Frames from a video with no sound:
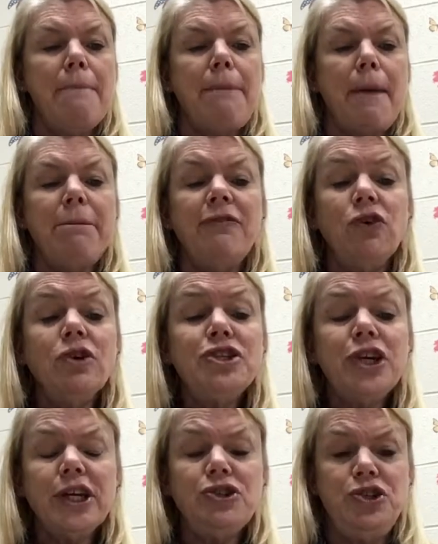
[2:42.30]
But before
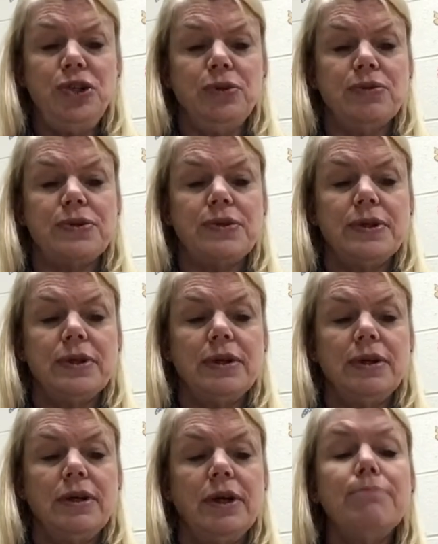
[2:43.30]
she could choose,
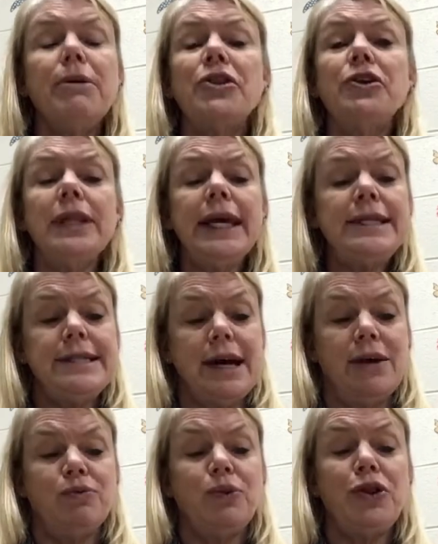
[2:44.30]
her mother lay
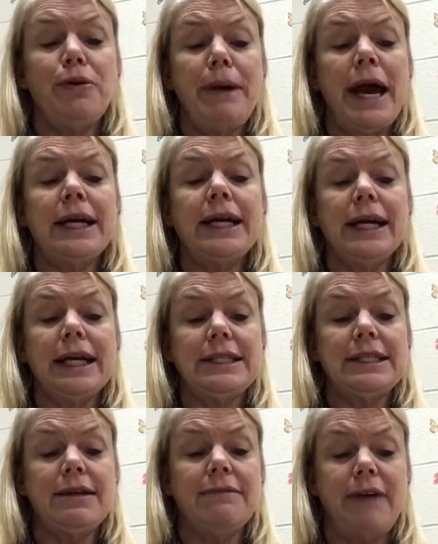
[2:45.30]
down with her back
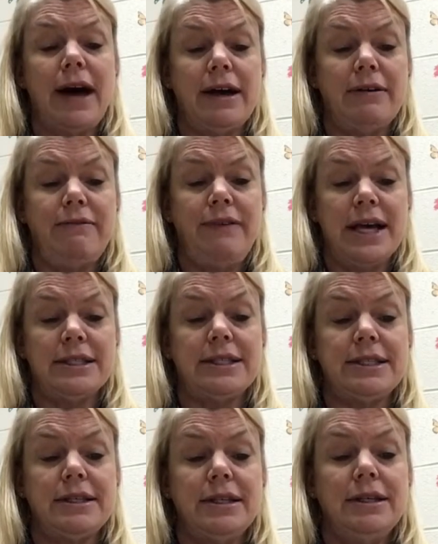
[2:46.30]
against the
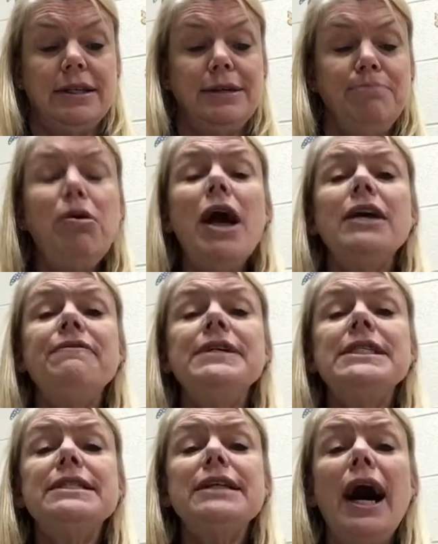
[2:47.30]
fence.
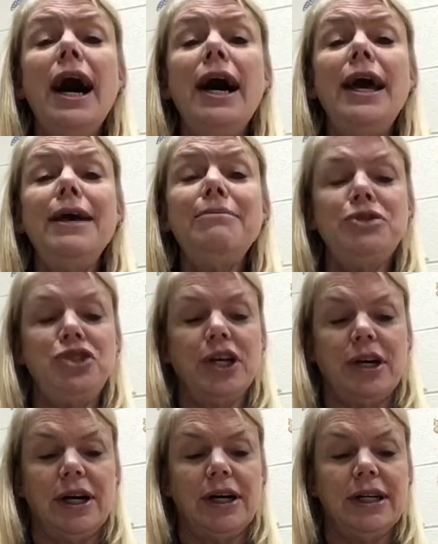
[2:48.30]
Breakfast time, she
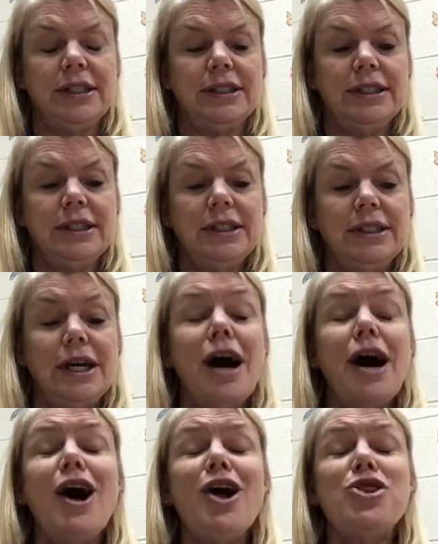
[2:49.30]
called.
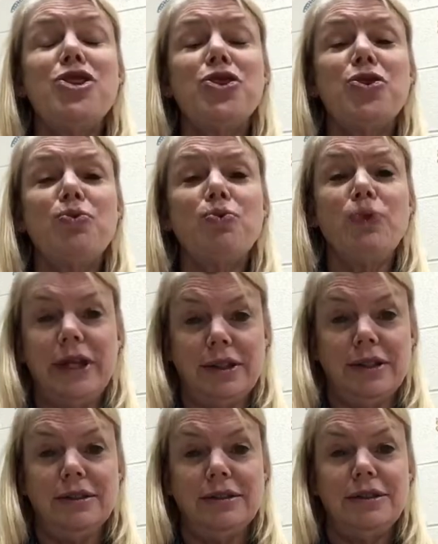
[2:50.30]
A
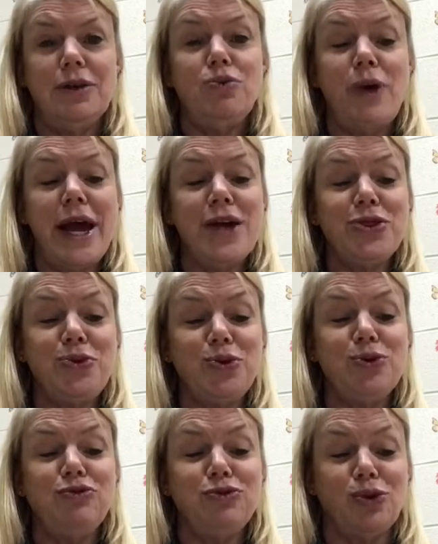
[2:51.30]
thrill ran
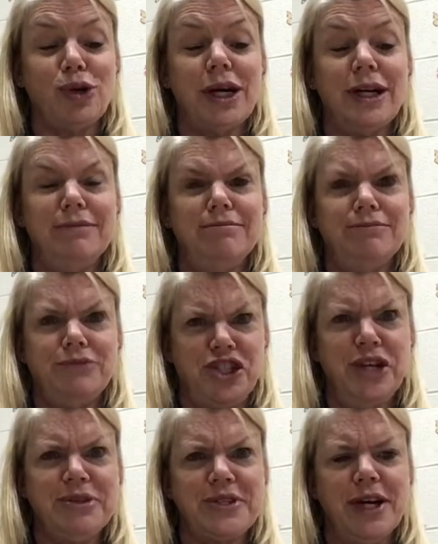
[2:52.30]
through Flora.
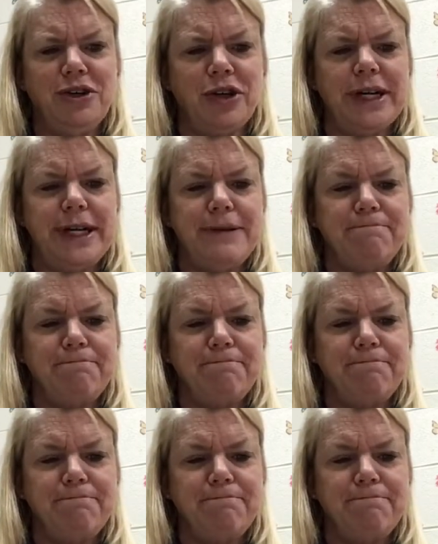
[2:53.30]
She was hungry.